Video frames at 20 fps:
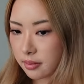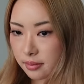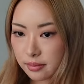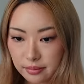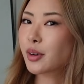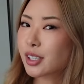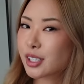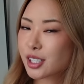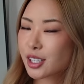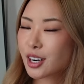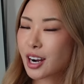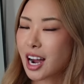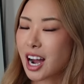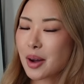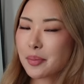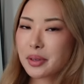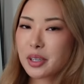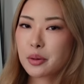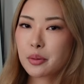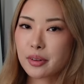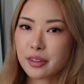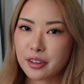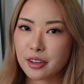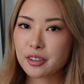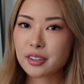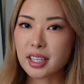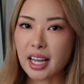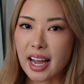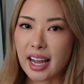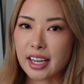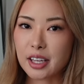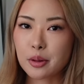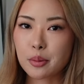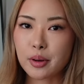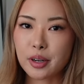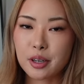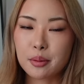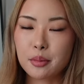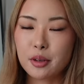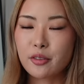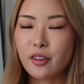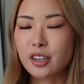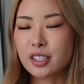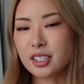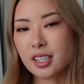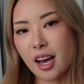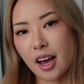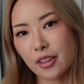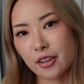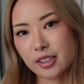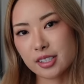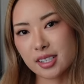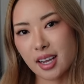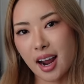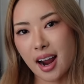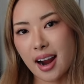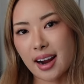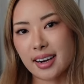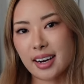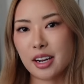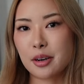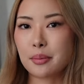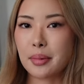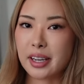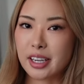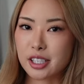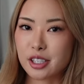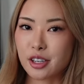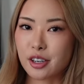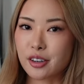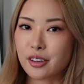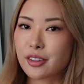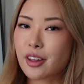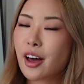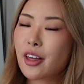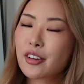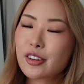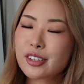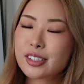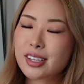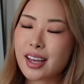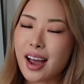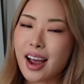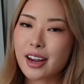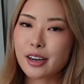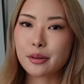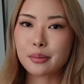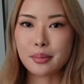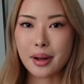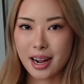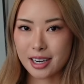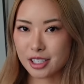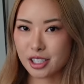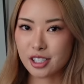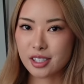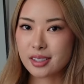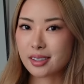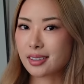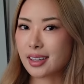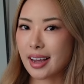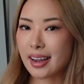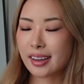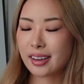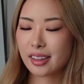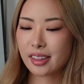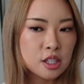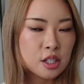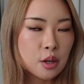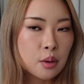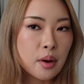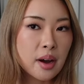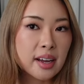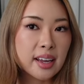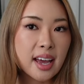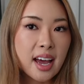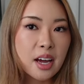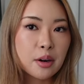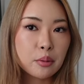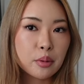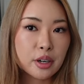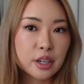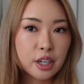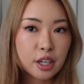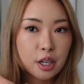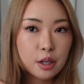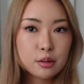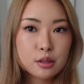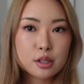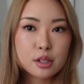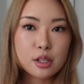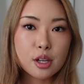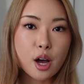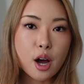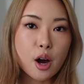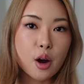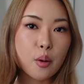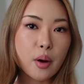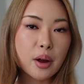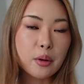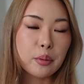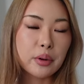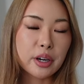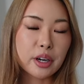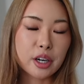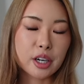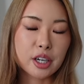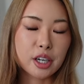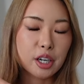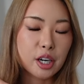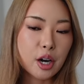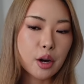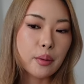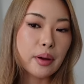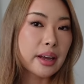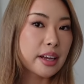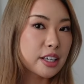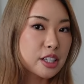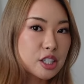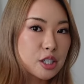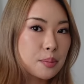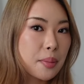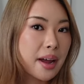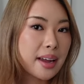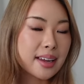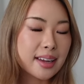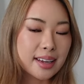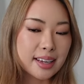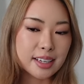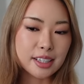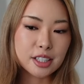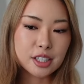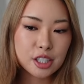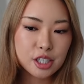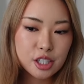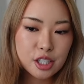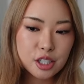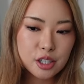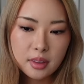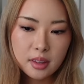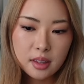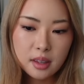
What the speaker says: Once you're happy with your length, we're going to move on to the other side and make sure the other side matches the length. So again, we're going to go slow and we are going to go inch by inch.